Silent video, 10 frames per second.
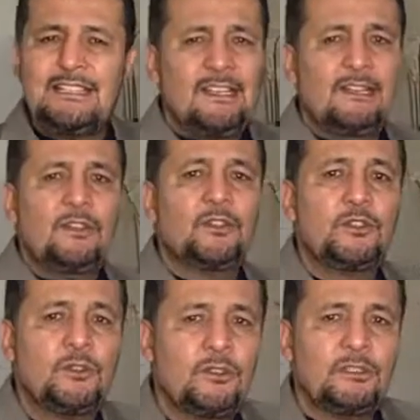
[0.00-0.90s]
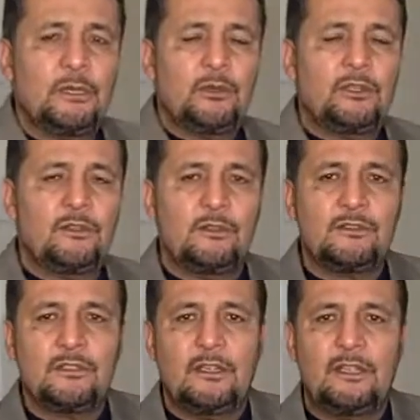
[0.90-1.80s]
That's a little tool that we
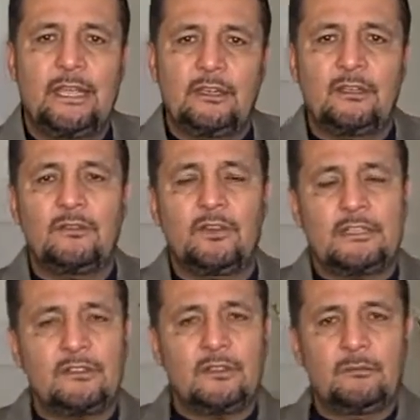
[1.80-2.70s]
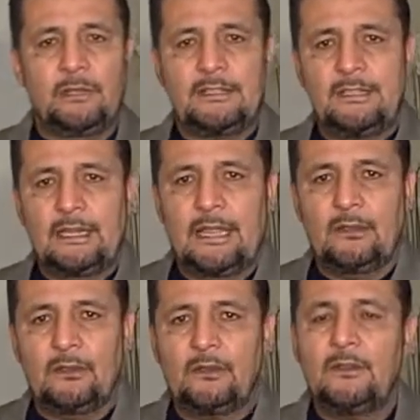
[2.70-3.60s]
use in order for us to convince the
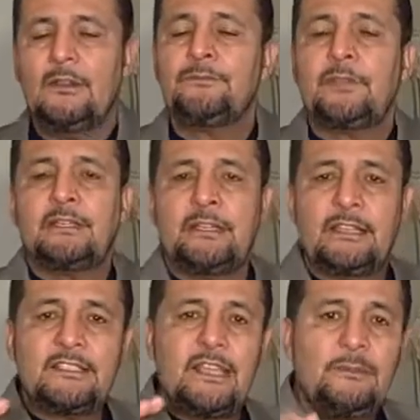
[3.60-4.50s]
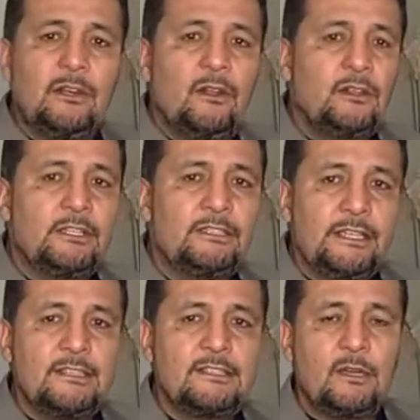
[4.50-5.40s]
landlord. There are several other
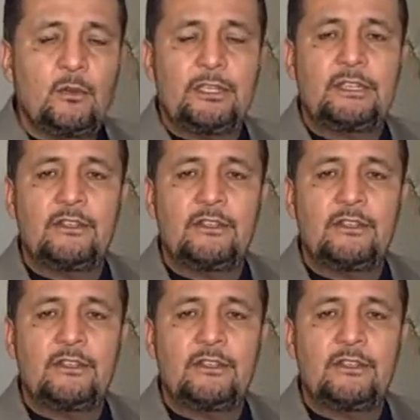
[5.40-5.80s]
things that we